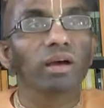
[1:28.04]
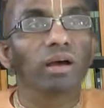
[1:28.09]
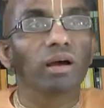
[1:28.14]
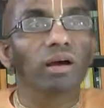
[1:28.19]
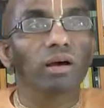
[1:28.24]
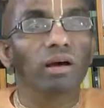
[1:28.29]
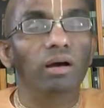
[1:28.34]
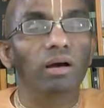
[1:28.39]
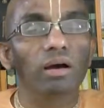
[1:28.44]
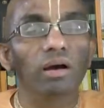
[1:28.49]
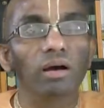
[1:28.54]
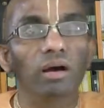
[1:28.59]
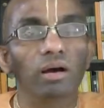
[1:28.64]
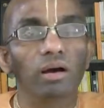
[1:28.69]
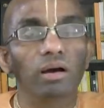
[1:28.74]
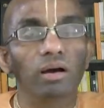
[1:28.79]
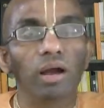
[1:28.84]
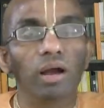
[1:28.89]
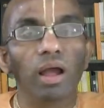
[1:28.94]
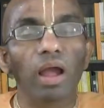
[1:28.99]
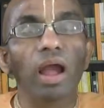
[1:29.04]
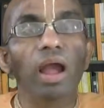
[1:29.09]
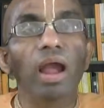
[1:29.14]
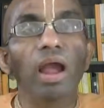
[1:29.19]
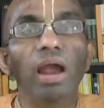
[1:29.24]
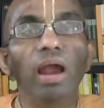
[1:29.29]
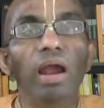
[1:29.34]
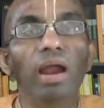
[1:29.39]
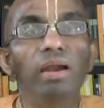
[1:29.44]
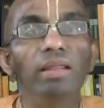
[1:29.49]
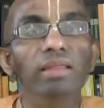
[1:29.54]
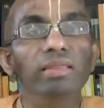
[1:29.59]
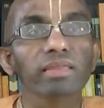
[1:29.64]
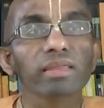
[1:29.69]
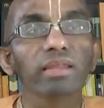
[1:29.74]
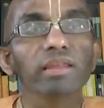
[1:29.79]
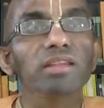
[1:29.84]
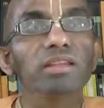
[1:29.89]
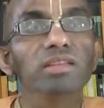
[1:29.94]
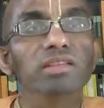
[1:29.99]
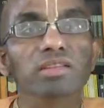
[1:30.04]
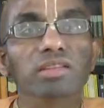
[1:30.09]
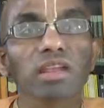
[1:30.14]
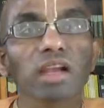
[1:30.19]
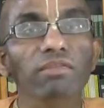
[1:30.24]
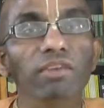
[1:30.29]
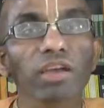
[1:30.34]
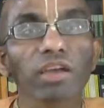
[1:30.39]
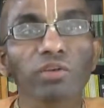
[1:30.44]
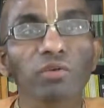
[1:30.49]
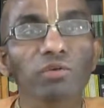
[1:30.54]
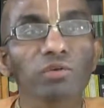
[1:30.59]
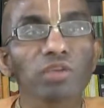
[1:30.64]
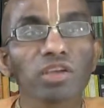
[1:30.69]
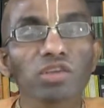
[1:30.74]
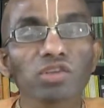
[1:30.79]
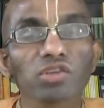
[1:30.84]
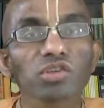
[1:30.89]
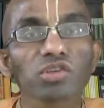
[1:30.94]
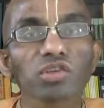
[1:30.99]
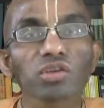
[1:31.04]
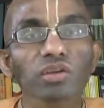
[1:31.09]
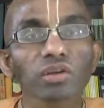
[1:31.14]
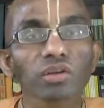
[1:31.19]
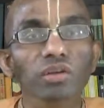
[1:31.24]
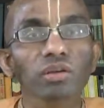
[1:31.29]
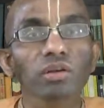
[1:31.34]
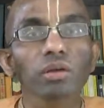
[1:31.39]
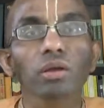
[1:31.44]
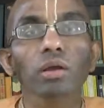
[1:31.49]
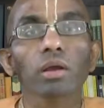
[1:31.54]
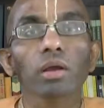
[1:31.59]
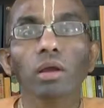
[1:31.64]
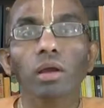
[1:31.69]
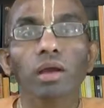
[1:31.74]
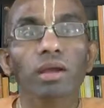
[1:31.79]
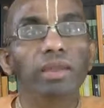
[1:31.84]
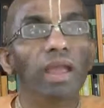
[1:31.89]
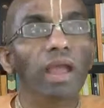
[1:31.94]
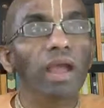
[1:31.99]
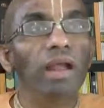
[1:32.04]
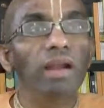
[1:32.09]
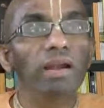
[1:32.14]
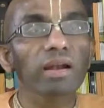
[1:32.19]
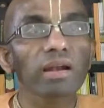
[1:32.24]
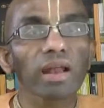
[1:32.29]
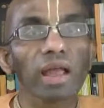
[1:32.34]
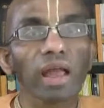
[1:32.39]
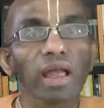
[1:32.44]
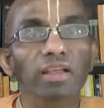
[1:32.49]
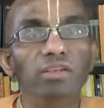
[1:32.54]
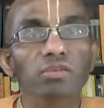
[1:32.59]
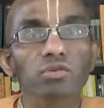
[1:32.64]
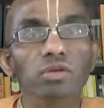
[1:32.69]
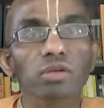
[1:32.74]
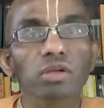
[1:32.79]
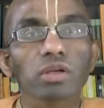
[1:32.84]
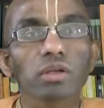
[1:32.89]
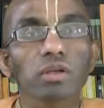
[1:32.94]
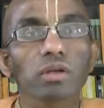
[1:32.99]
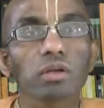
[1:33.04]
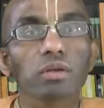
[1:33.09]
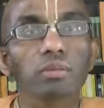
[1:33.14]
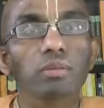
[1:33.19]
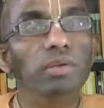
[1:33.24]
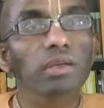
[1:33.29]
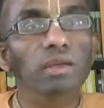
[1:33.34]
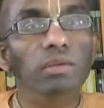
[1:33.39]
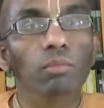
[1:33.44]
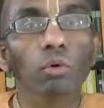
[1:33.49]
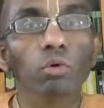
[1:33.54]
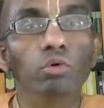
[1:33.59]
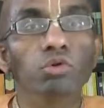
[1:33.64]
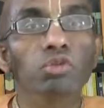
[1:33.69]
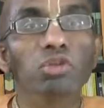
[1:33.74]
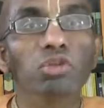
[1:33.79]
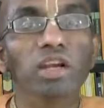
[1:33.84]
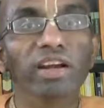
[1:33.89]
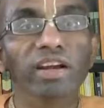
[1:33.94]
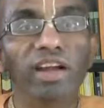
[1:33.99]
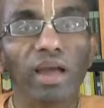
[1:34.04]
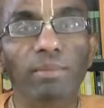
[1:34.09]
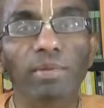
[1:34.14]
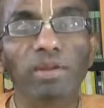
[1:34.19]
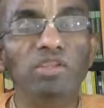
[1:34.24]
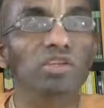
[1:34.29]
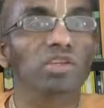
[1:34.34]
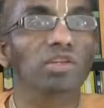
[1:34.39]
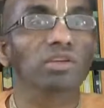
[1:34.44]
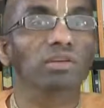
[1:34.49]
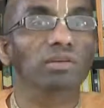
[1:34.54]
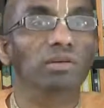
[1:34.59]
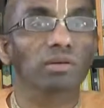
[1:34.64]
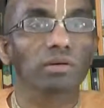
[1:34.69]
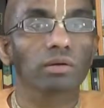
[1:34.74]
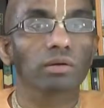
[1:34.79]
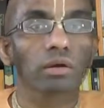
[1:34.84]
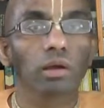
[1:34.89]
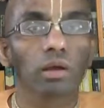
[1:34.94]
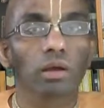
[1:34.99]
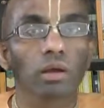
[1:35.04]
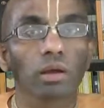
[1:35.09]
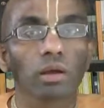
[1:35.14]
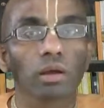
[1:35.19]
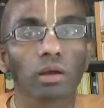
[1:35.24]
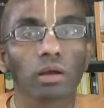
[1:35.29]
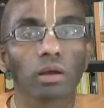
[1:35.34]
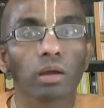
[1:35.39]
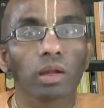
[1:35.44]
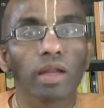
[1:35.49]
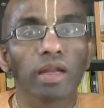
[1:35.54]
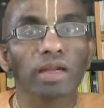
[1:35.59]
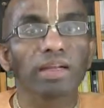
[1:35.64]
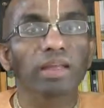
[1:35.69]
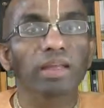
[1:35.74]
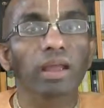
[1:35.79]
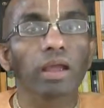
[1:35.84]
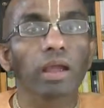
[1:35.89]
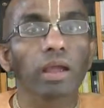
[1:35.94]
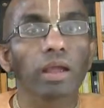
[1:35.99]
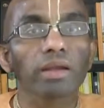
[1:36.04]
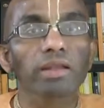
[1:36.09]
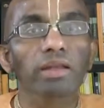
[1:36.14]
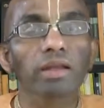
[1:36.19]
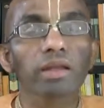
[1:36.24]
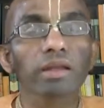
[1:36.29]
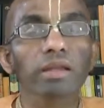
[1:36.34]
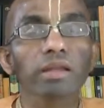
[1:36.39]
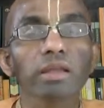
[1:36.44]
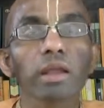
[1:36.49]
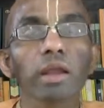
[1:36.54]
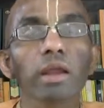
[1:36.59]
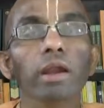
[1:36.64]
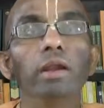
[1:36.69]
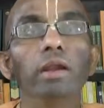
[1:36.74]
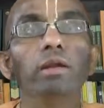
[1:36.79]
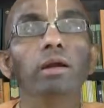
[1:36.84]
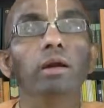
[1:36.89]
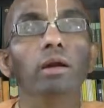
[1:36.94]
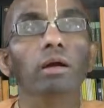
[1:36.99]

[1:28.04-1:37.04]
And this self-accusation can actually be emotionally damaging. It can create